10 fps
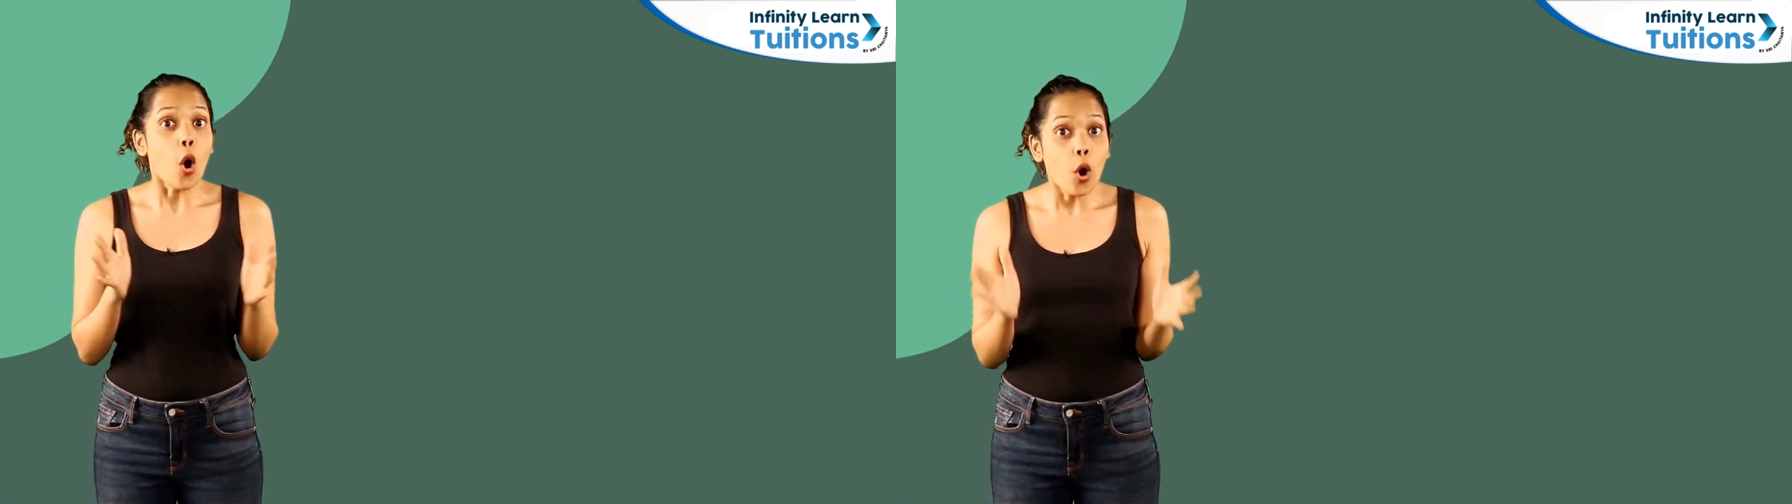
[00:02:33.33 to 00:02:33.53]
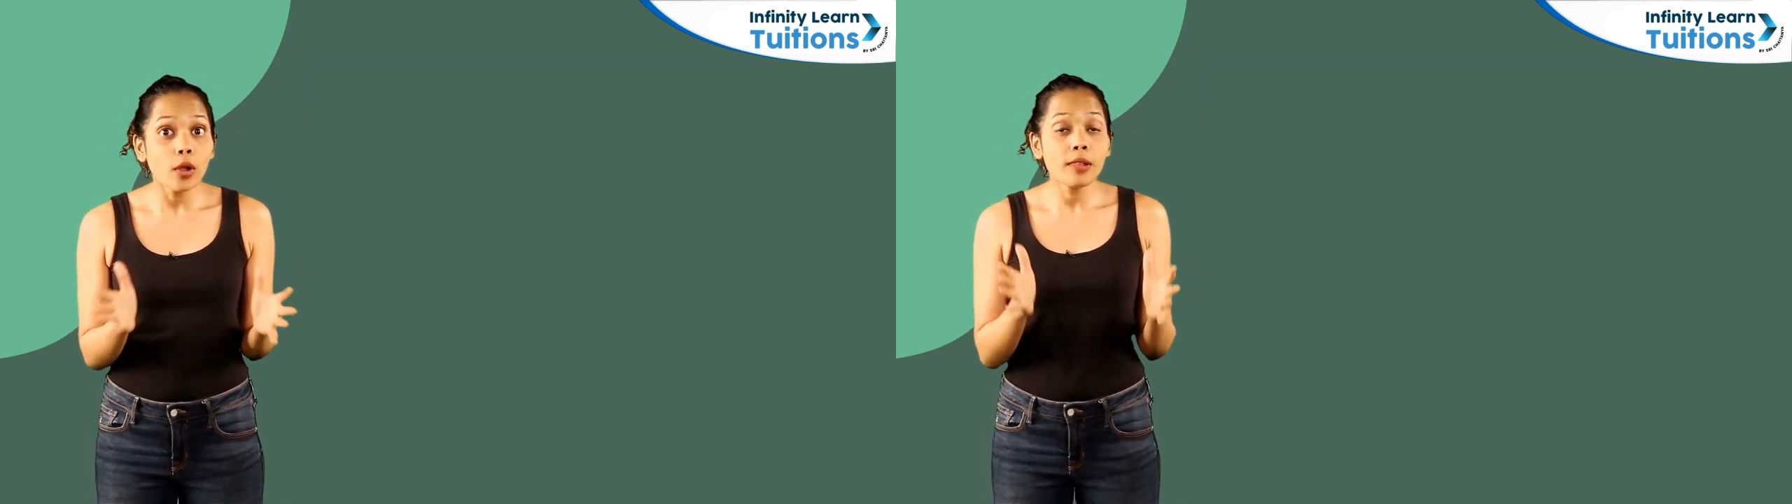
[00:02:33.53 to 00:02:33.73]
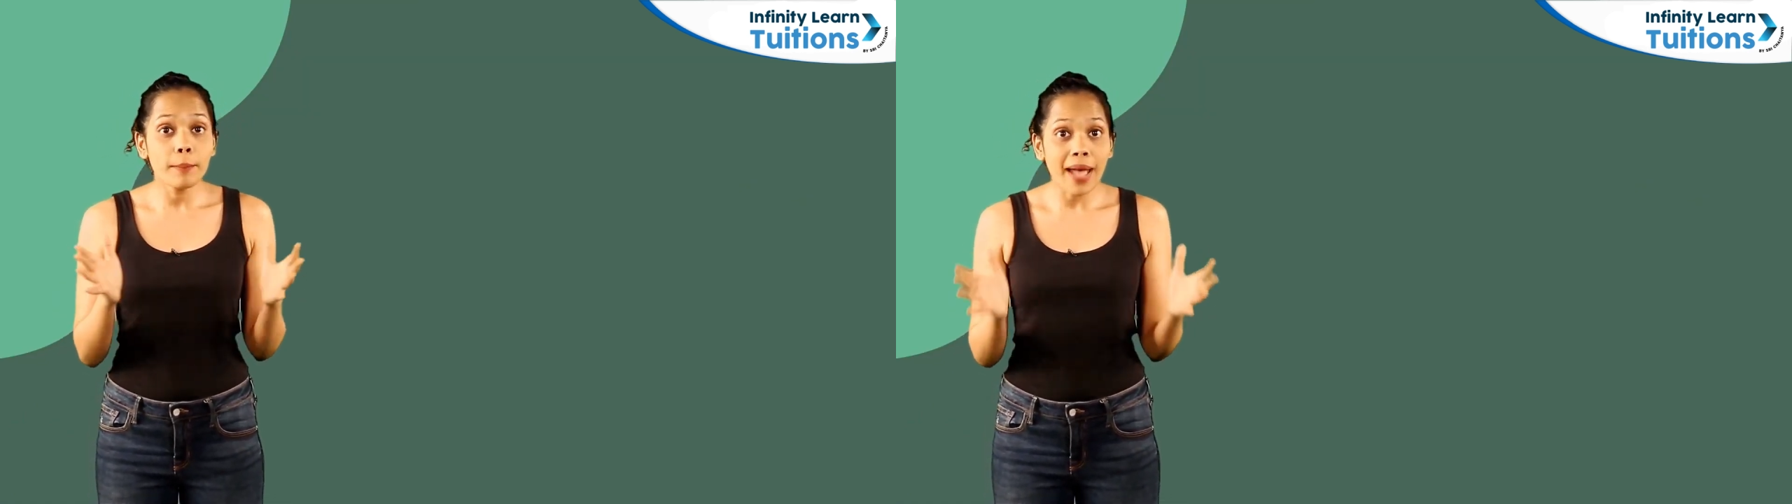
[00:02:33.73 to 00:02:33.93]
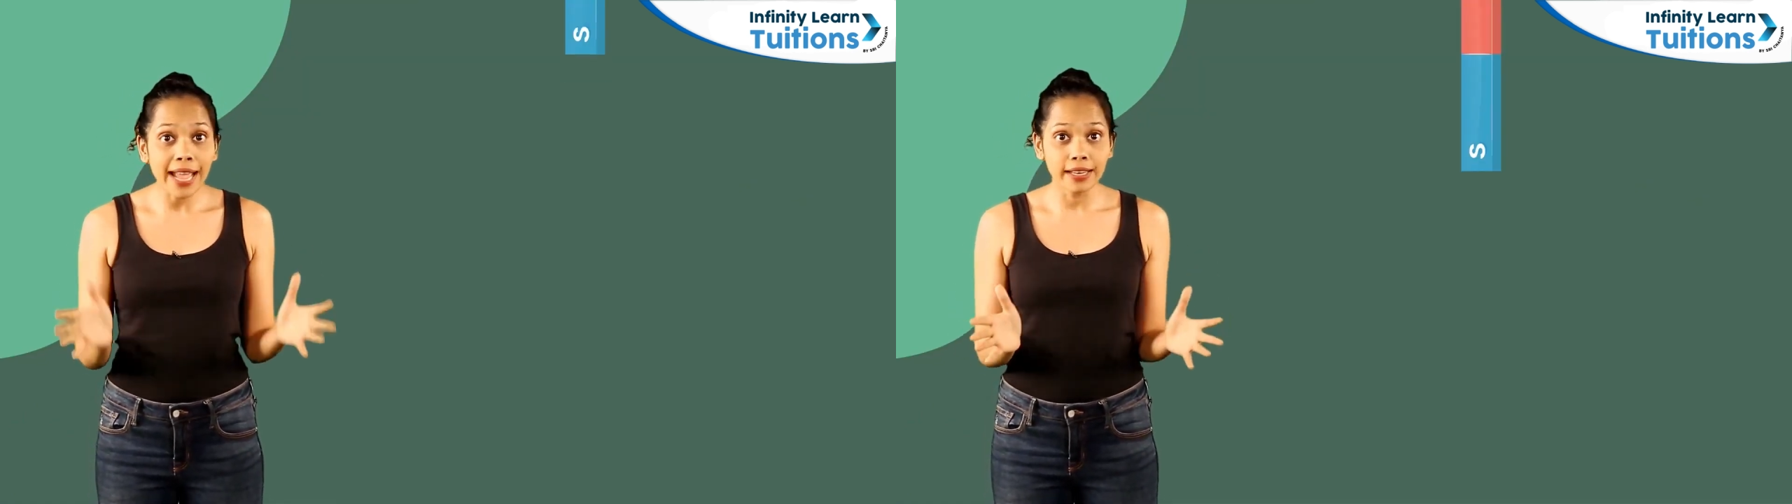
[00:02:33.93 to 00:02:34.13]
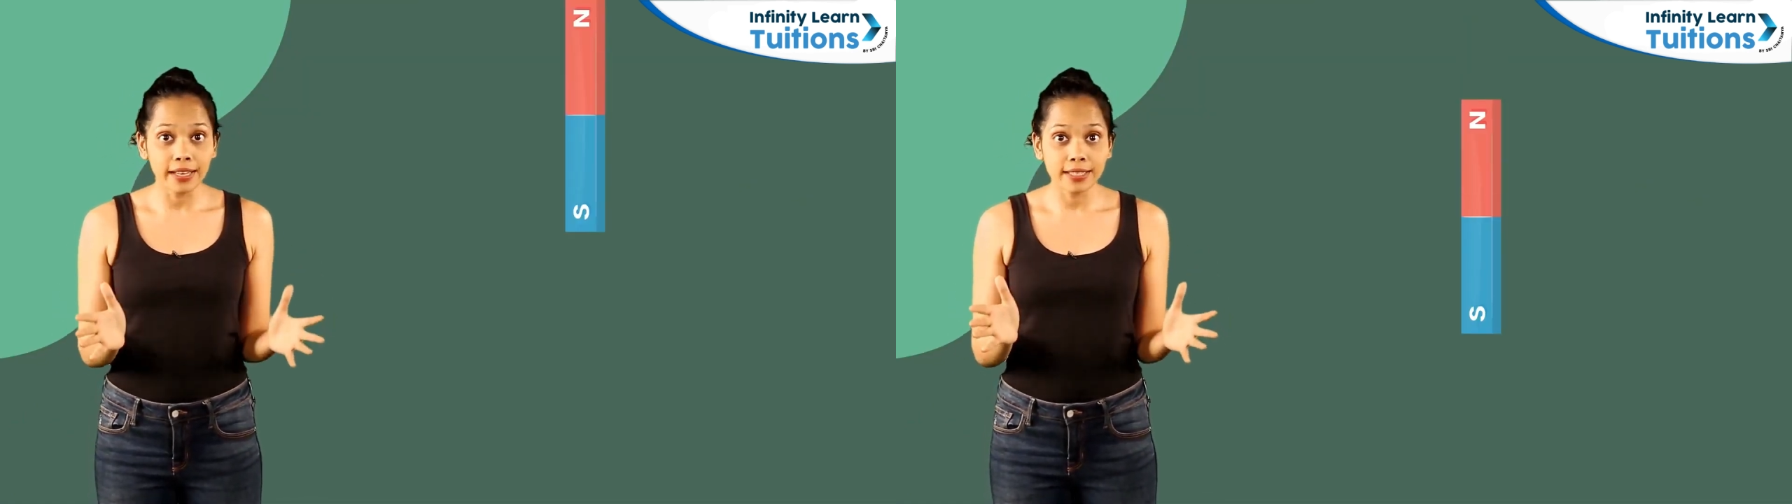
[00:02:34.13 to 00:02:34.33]
All
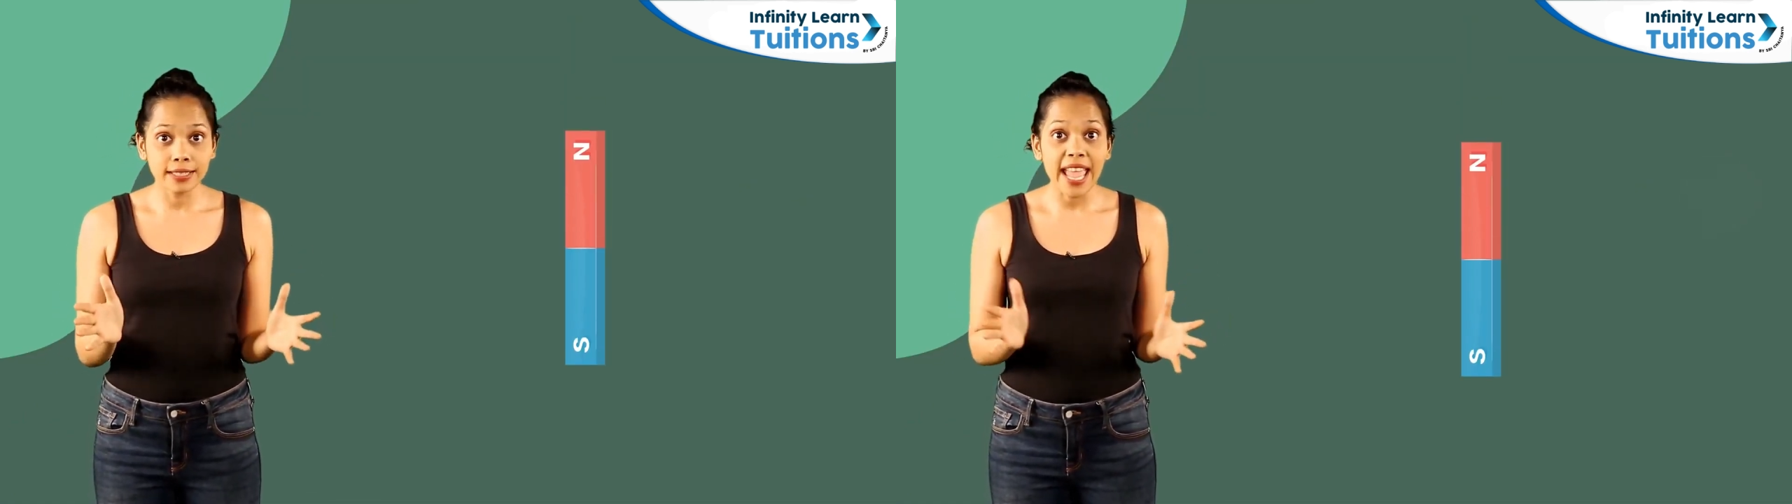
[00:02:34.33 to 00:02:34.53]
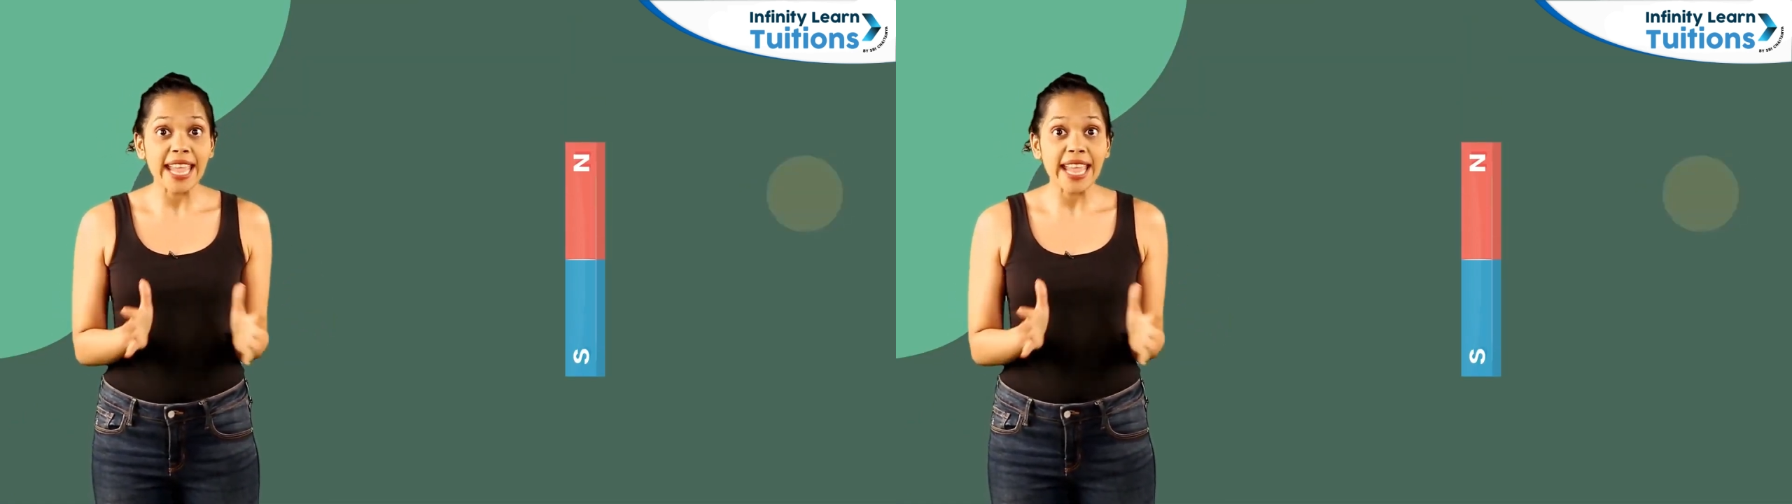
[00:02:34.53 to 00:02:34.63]
magnets